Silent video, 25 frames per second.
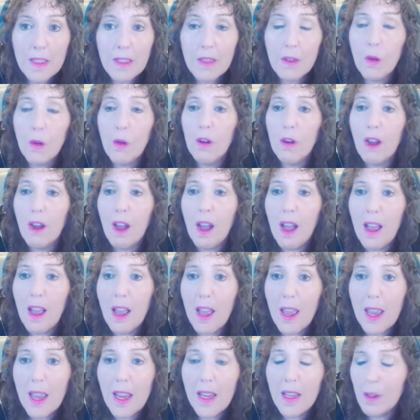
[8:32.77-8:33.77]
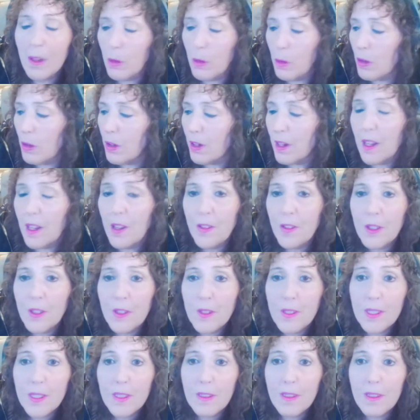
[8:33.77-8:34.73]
or I or others